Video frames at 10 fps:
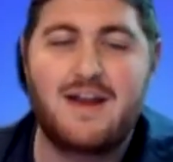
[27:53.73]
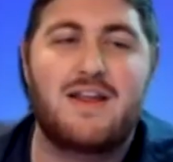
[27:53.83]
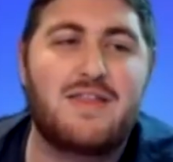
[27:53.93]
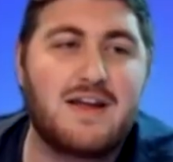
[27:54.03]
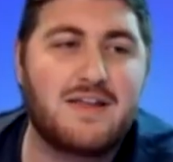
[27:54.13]
And I
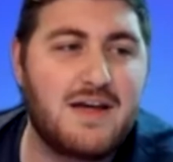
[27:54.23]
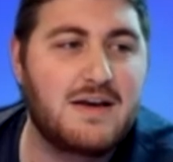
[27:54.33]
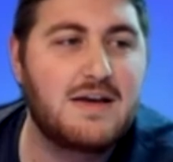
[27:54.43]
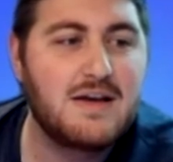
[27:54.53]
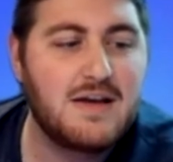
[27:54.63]
think that
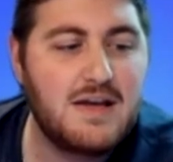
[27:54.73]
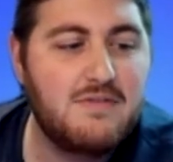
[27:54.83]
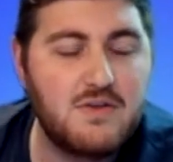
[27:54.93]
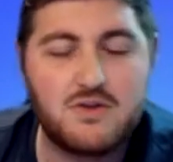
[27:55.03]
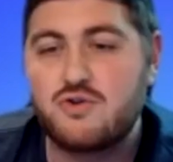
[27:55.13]

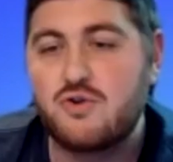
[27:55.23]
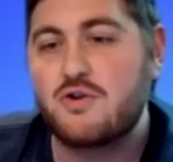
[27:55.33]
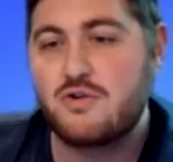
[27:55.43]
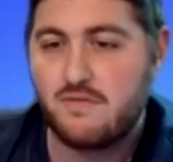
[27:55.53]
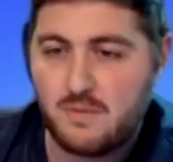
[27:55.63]
even the
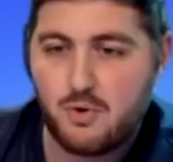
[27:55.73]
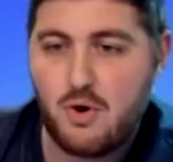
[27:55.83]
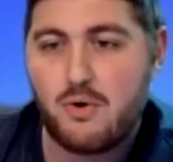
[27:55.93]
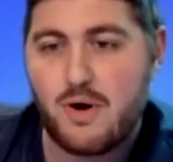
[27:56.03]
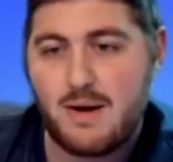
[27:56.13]
structure of the
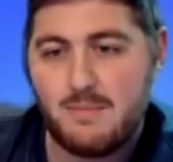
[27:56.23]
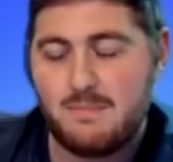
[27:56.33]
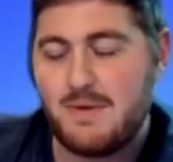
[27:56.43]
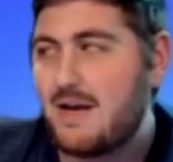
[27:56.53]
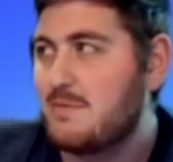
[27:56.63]
program and
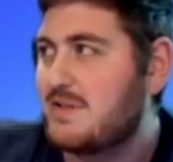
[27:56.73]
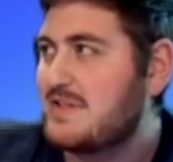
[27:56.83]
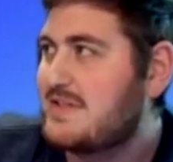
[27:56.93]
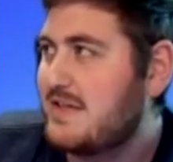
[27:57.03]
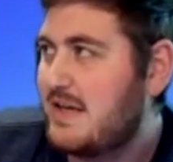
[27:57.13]
being able to
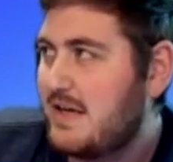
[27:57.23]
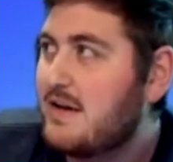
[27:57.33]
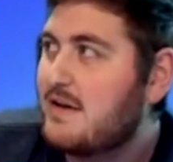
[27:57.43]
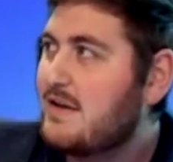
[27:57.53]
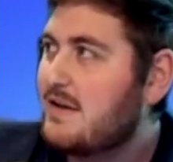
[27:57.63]
see
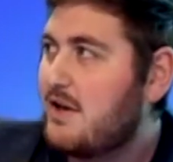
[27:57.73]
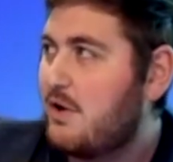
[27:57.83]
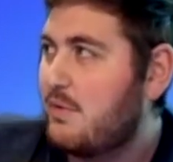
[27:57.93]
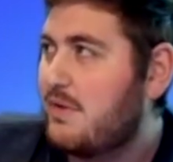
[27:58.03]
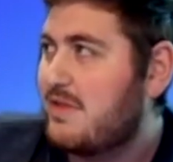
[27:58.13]

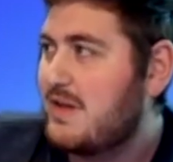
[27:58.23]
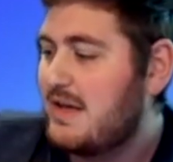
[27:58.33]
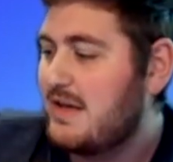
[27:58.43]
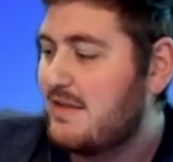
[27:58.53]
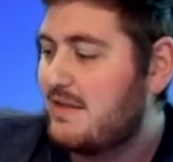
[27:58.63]

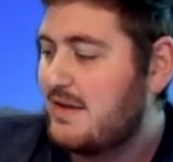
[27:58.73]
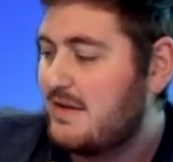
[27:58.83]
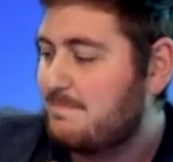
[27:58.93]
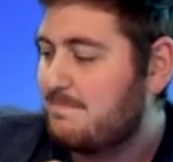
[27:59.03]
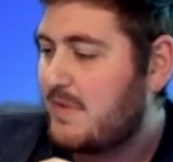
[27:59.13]

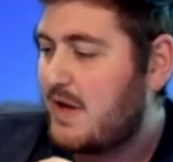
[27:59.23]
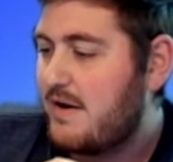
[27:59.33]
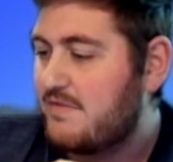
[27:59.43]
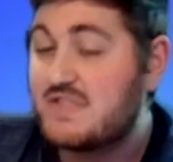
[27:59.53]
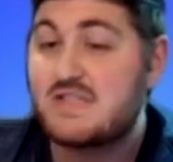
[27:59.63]
the kind
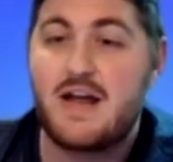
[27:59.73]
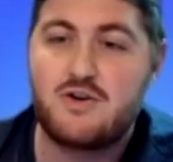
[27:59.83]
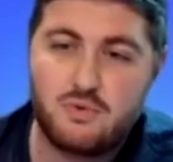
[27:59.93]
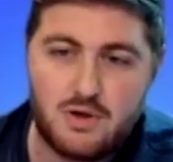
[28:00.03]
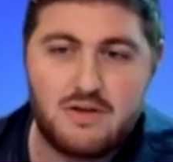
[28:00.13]
of
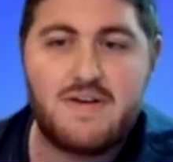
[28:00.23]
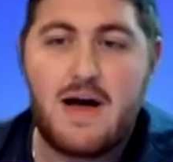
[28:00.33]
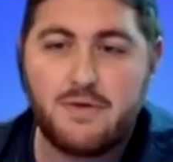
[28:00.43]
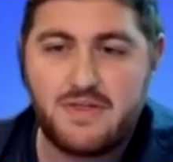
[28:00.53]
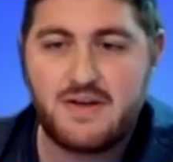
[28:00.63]
schedule of
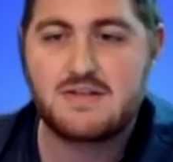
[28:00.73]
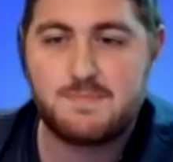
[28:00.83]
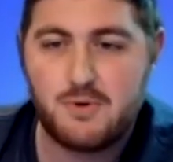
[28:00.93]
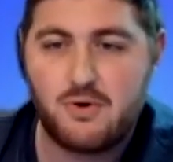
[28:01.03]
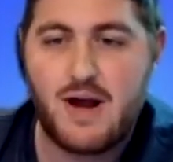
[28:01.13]
how things
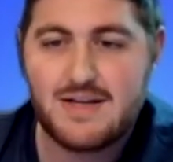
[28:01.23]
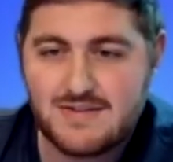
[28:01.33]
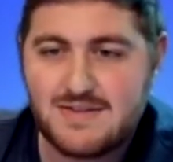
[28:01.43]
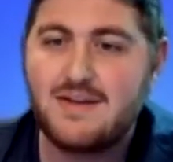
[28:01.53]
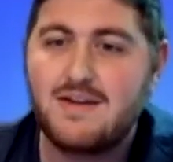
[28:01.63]
progress,